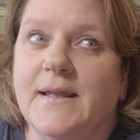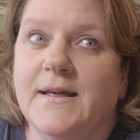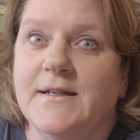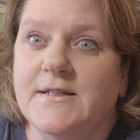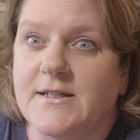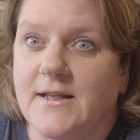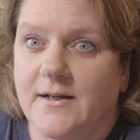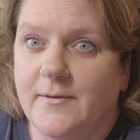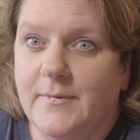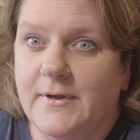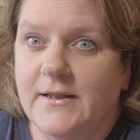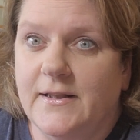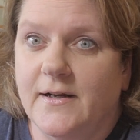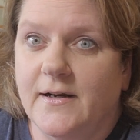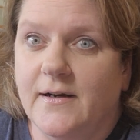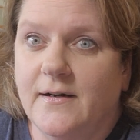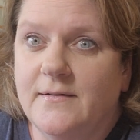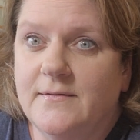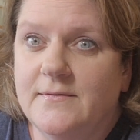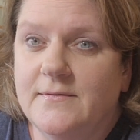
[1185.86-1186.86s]
going to be
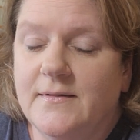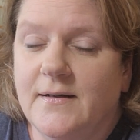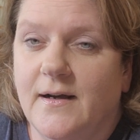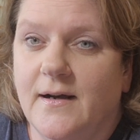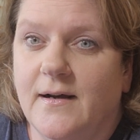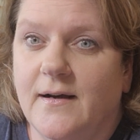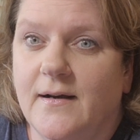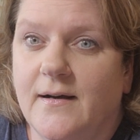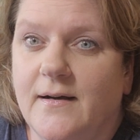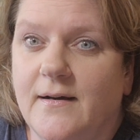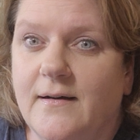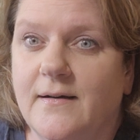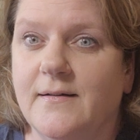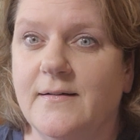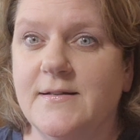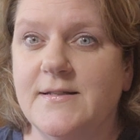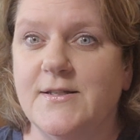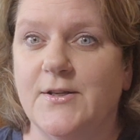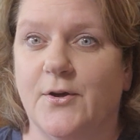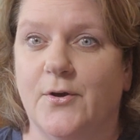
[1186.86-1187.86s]
there.
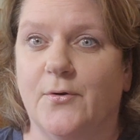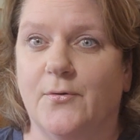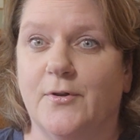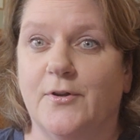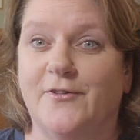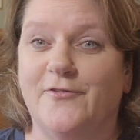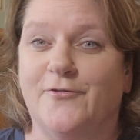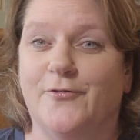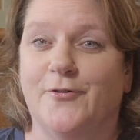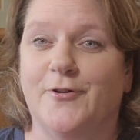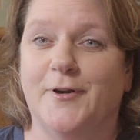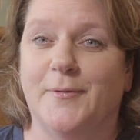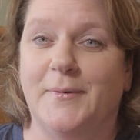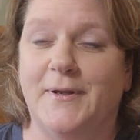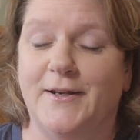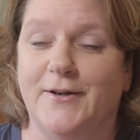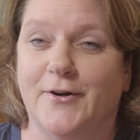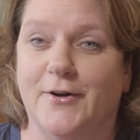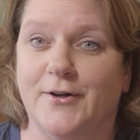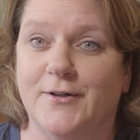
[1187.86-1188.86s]
So looking forward to
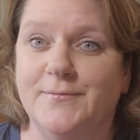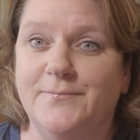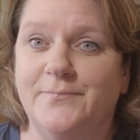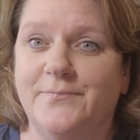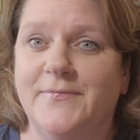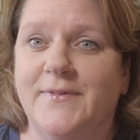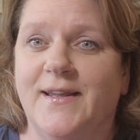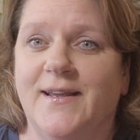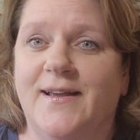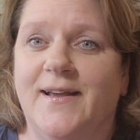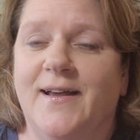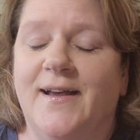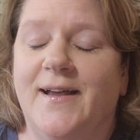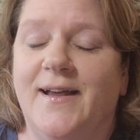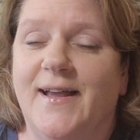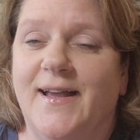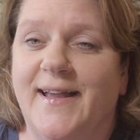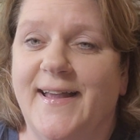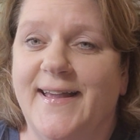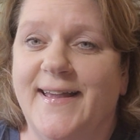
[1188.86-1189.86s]
meeting her.
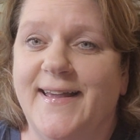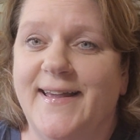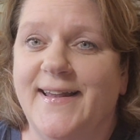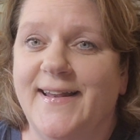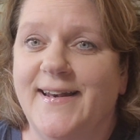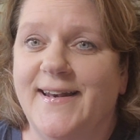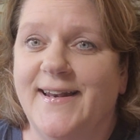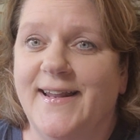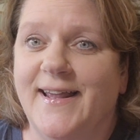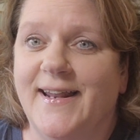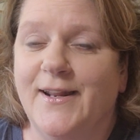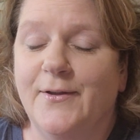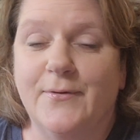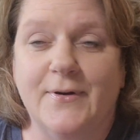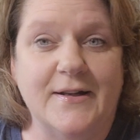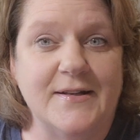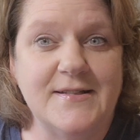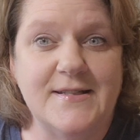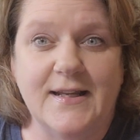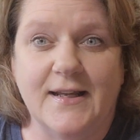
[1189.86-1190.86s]
And anyone
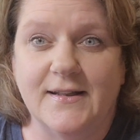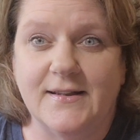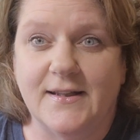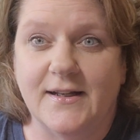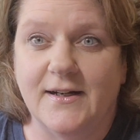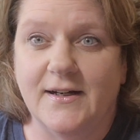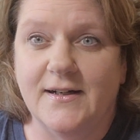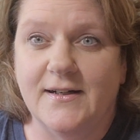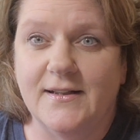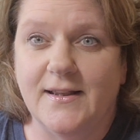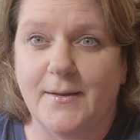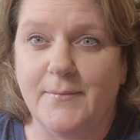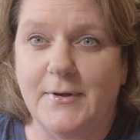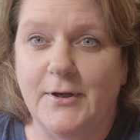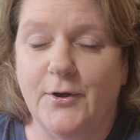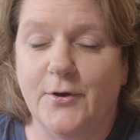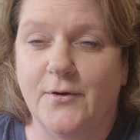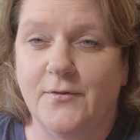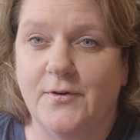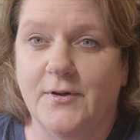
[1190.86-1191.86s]
else out there, let me
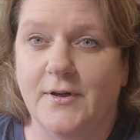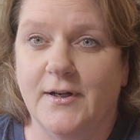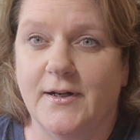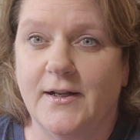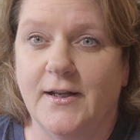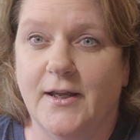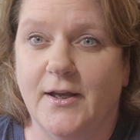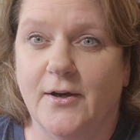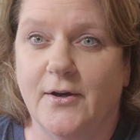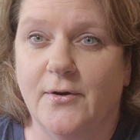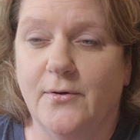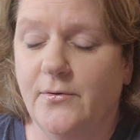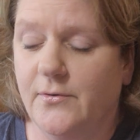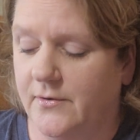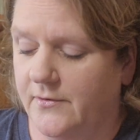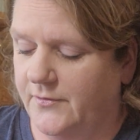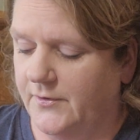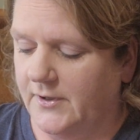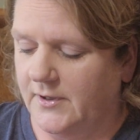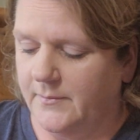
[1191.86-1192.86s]
know if you're going to go or
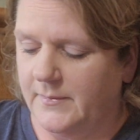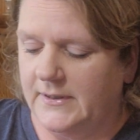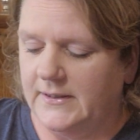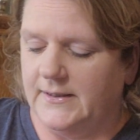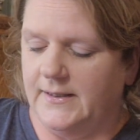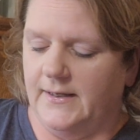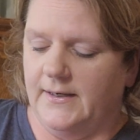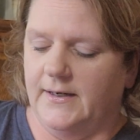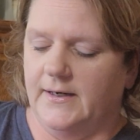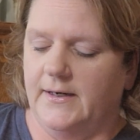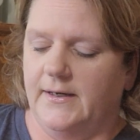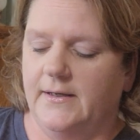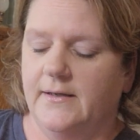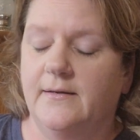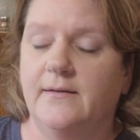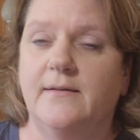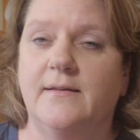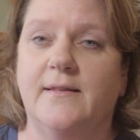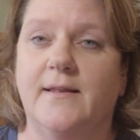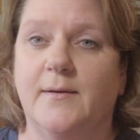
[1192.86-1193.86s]
if you're going to be in the area.
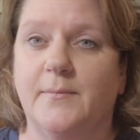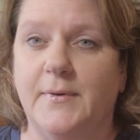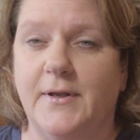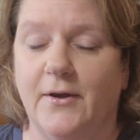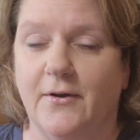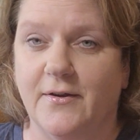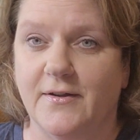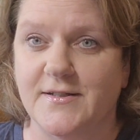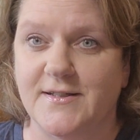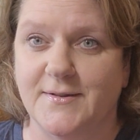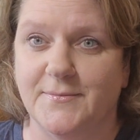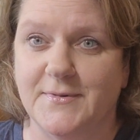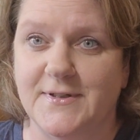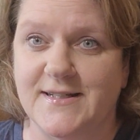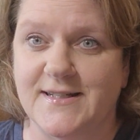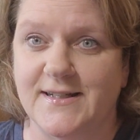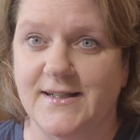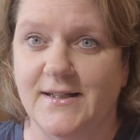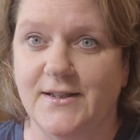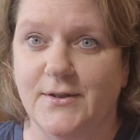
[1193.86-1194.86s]
That'd be awesome to
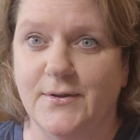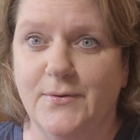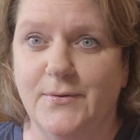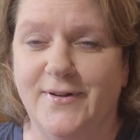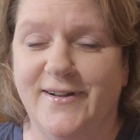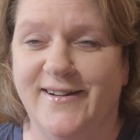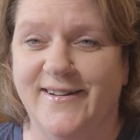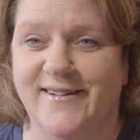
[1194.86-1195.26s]
see you.